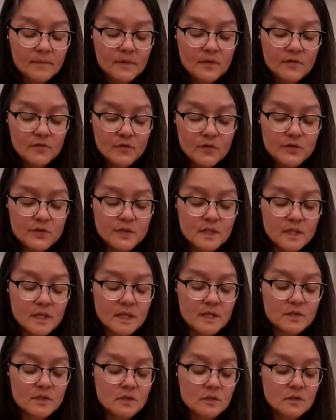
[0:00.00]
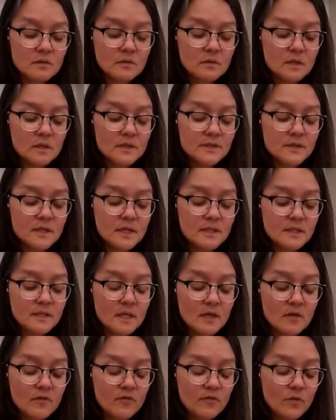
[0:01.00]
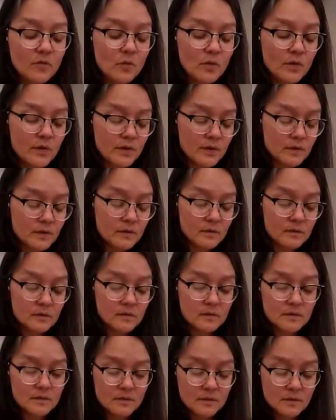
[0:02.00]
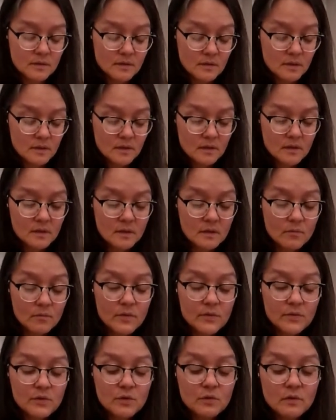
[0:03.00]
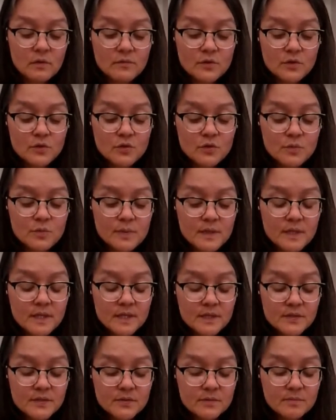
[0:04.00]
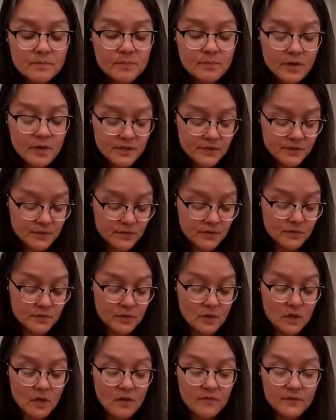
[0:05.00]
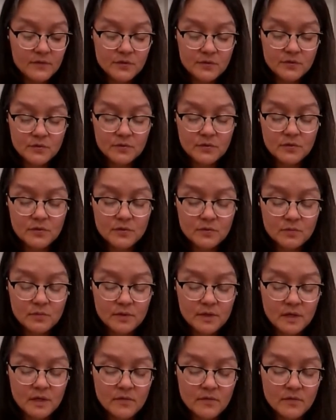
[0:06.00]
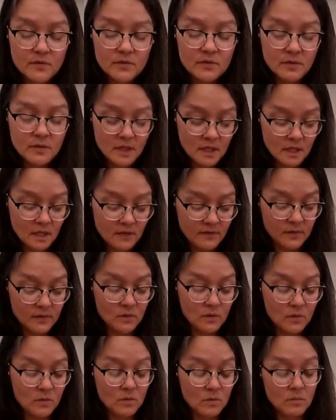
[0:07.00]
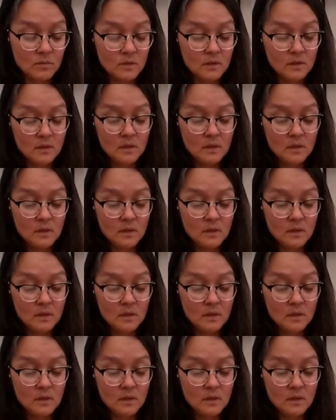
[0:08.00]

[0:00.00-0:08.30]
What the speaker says: The first thing I do is I take 4, whether you have toothpicks, pretzels, coffee stirrers, whatever you have at home,